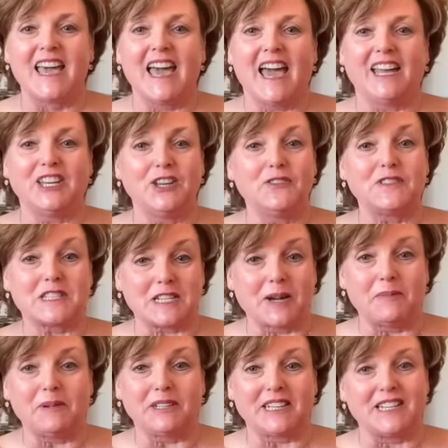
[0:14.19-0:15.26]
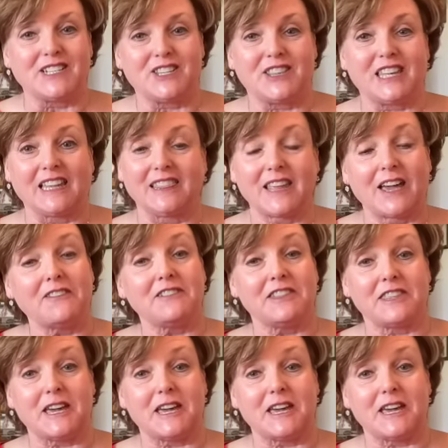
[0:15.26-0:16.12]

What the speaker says: and you've stumbled into the 11th